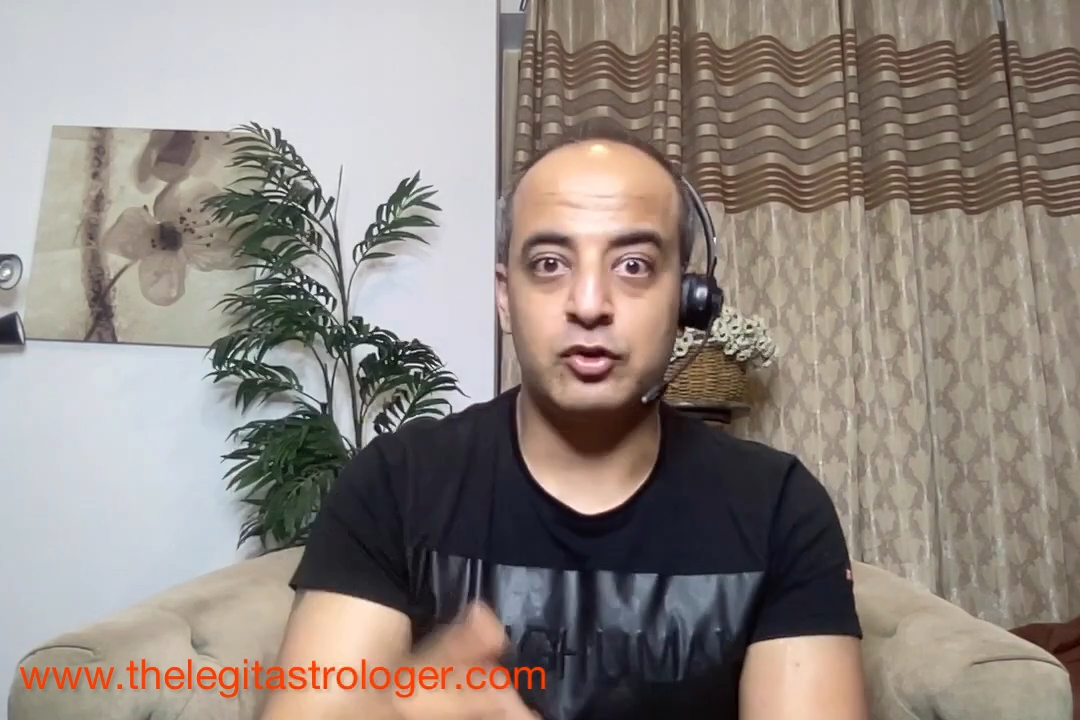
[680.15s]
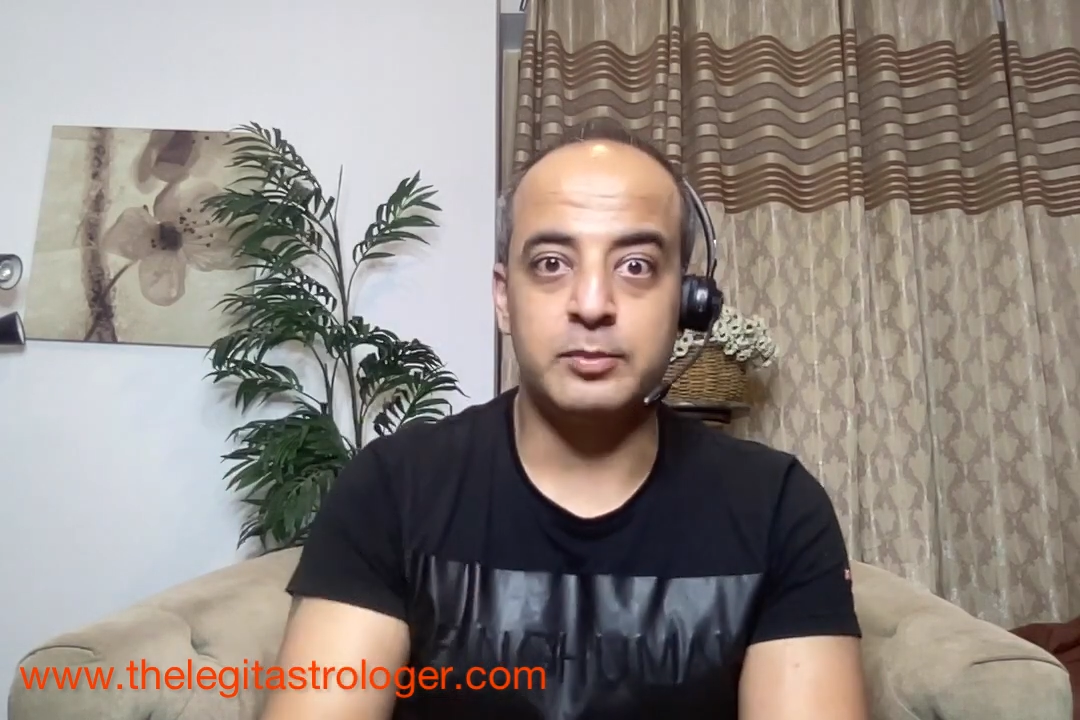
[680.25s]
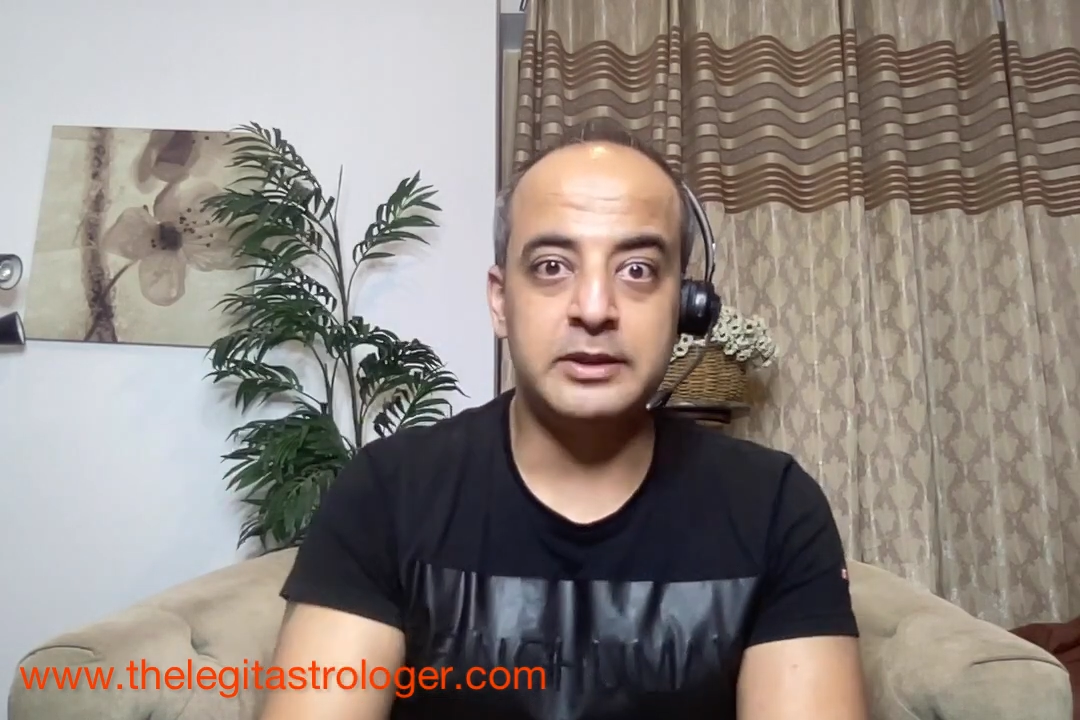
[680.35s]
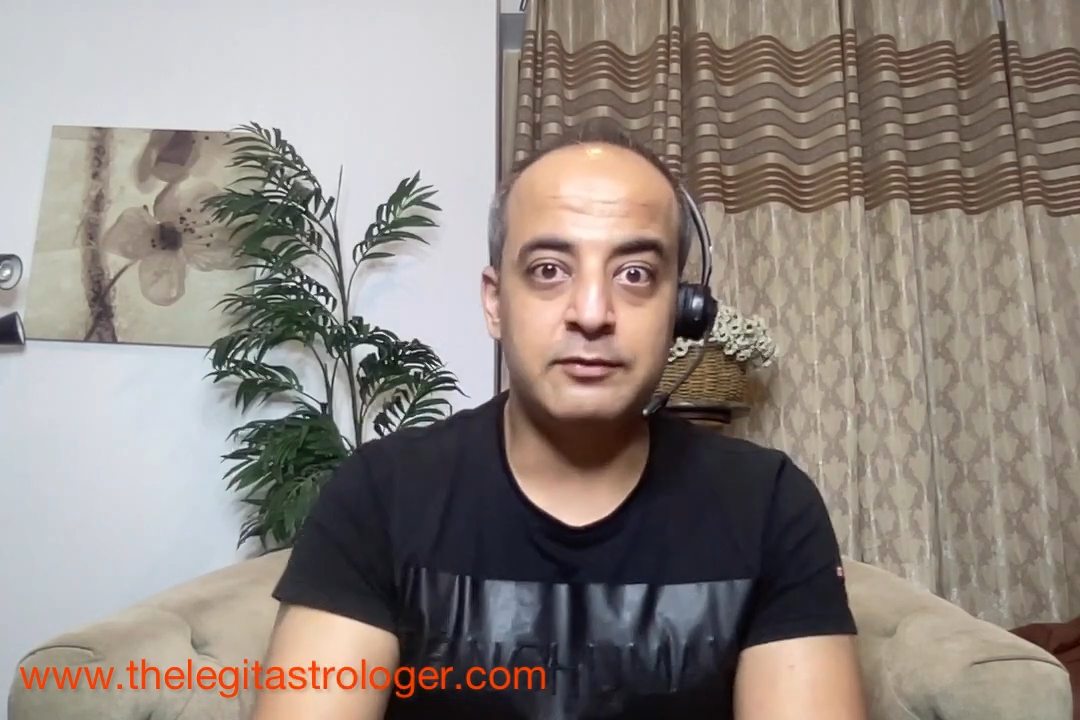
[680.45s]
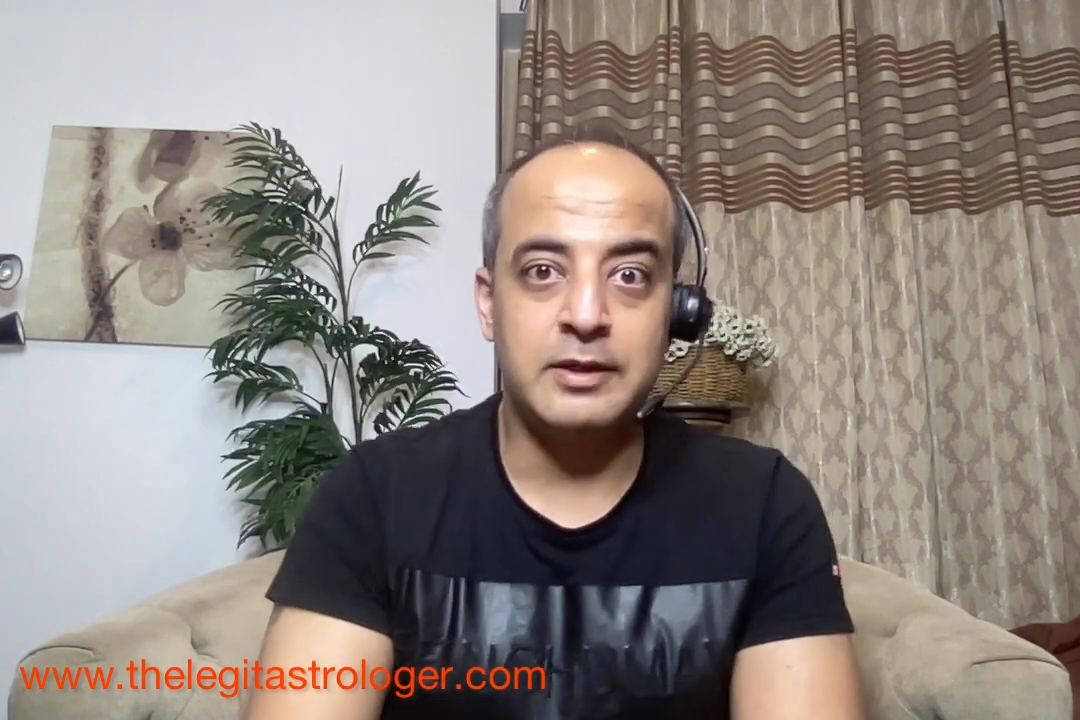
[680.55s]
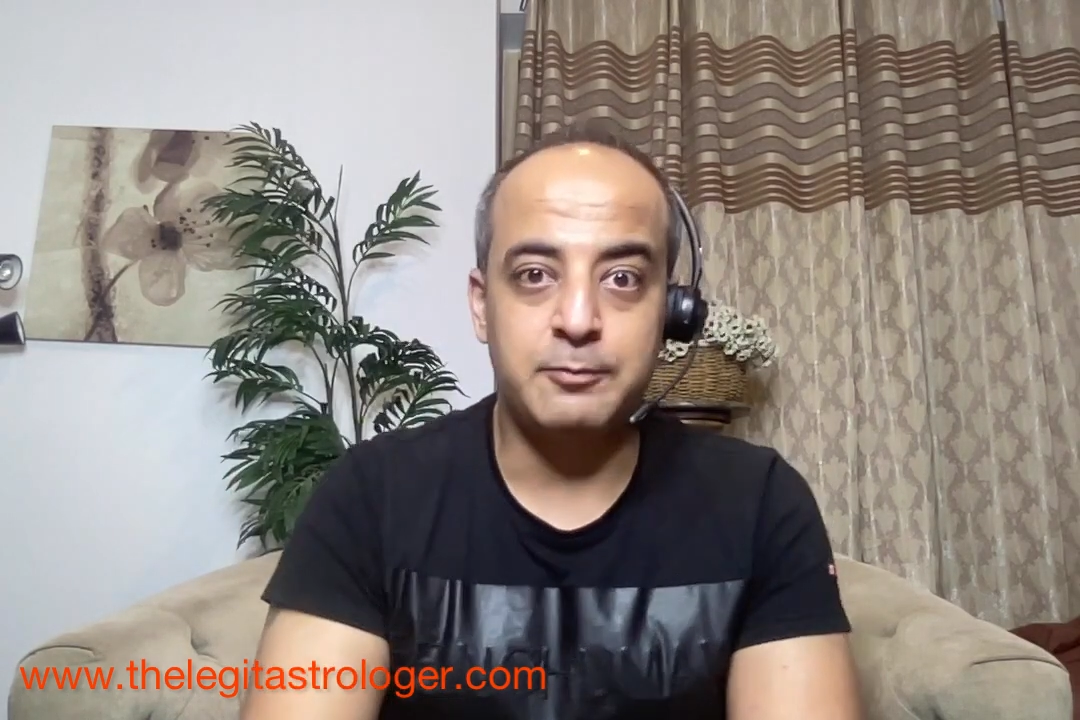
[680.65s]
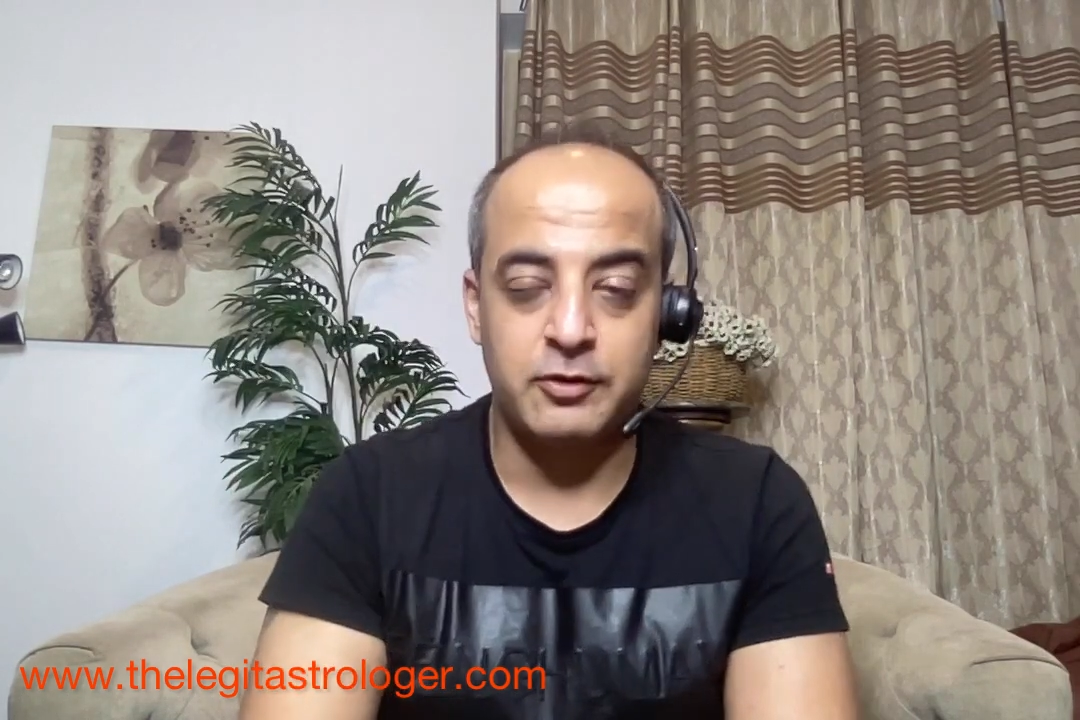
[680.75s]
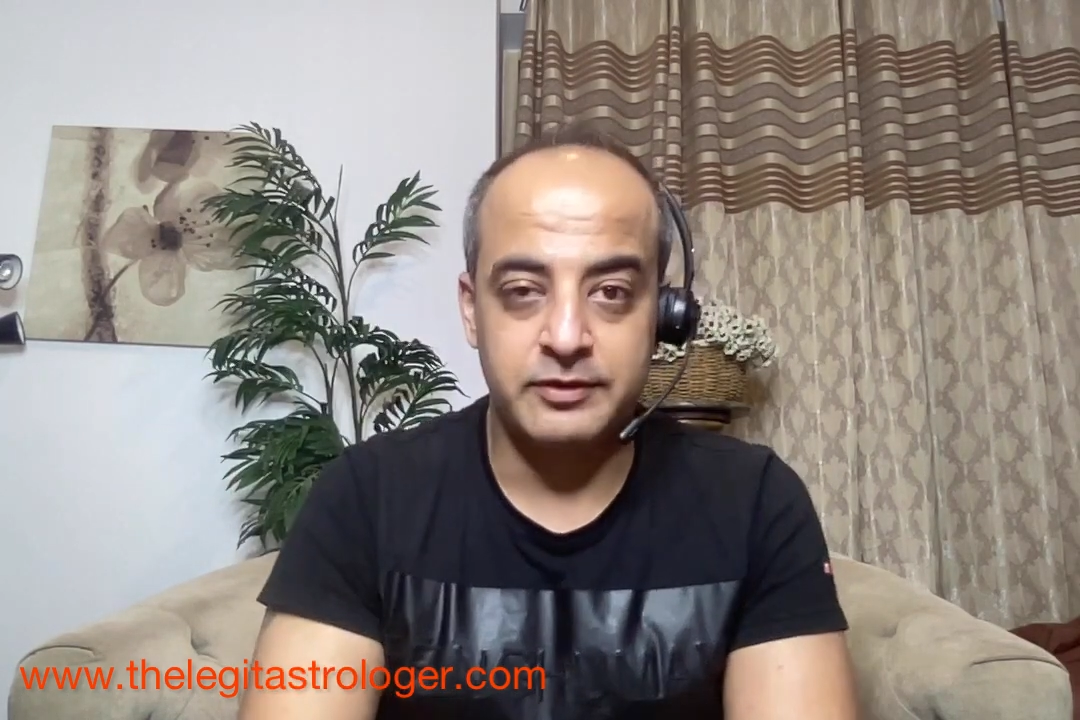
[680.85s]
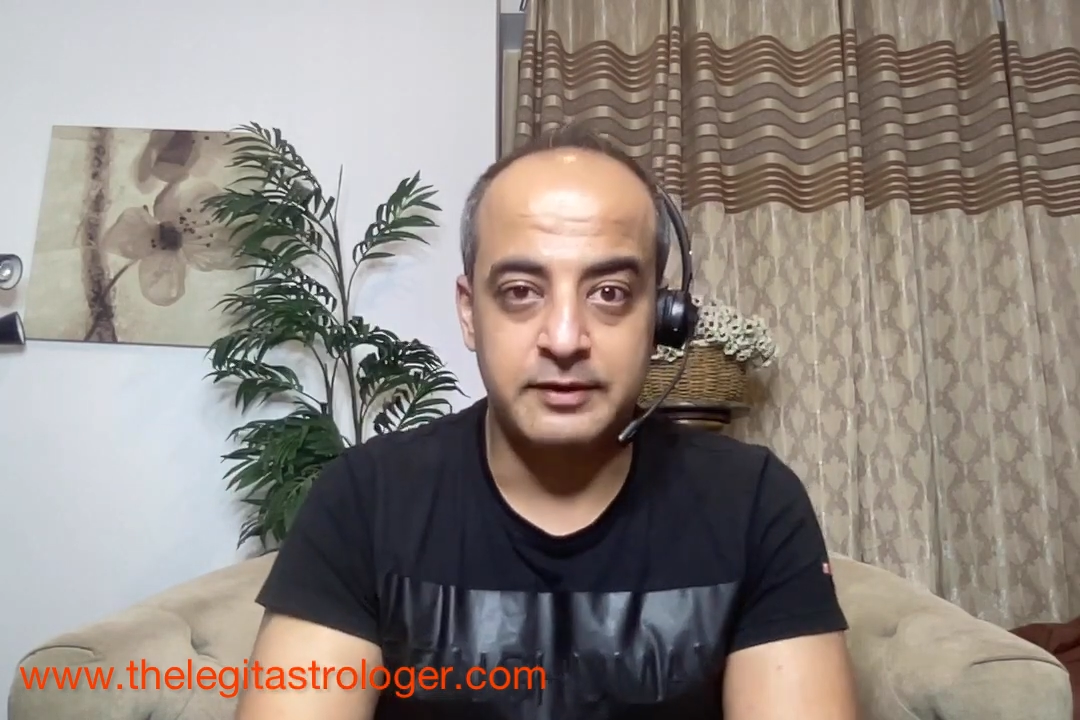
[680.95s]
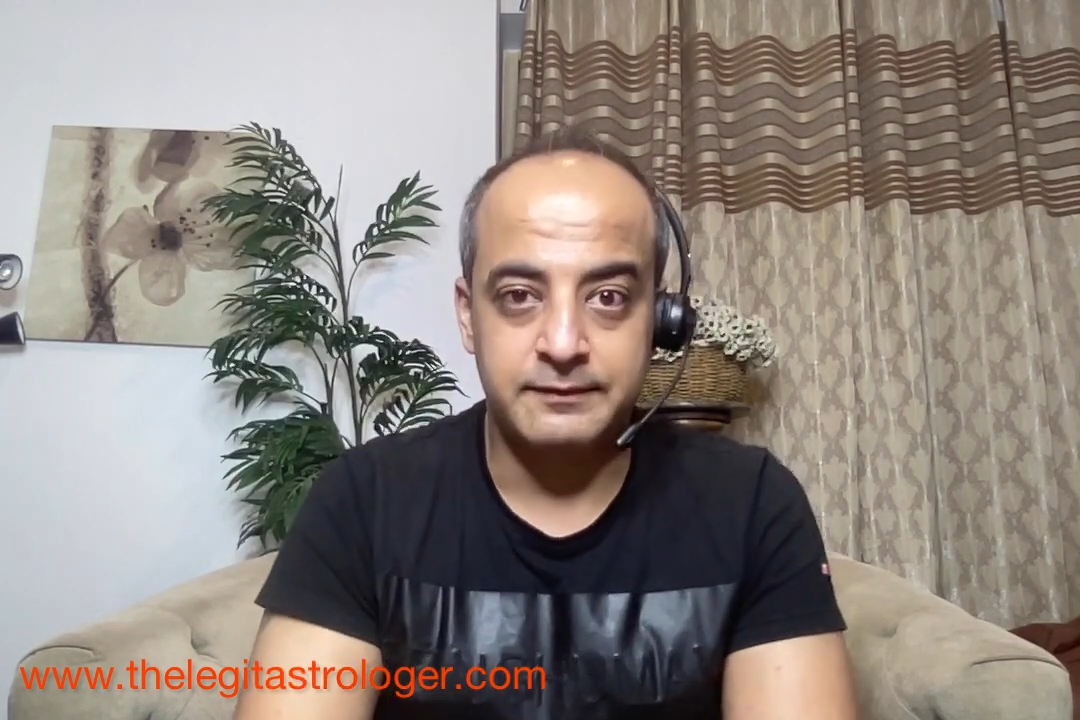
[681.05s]
to be very
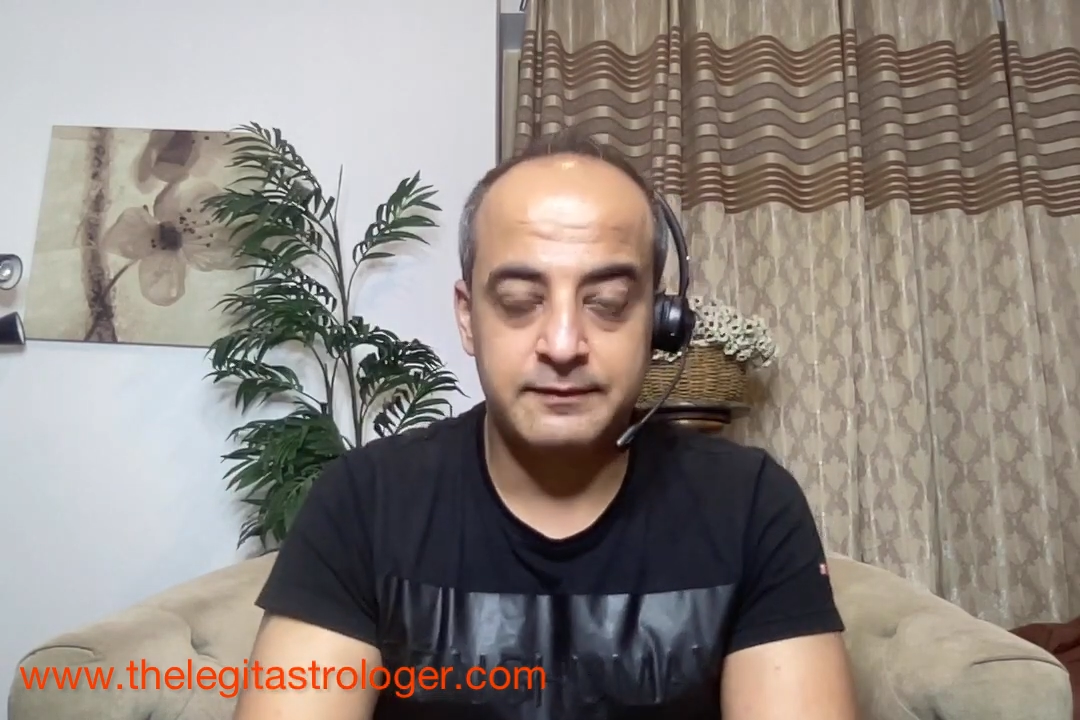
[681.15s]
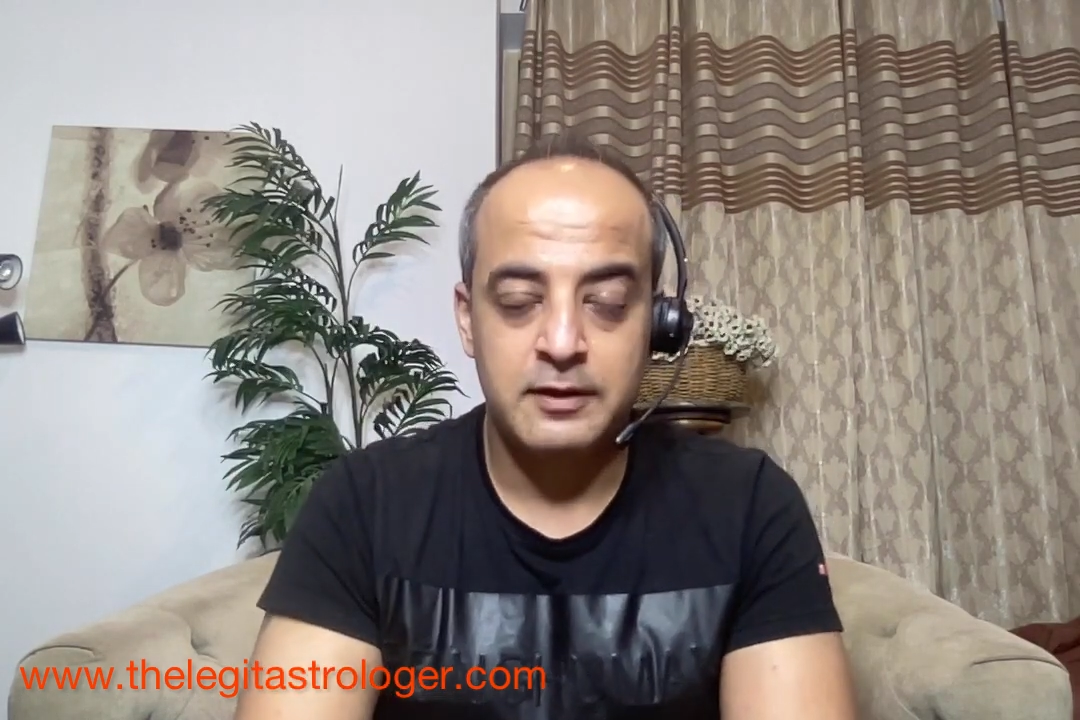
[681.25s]
positive.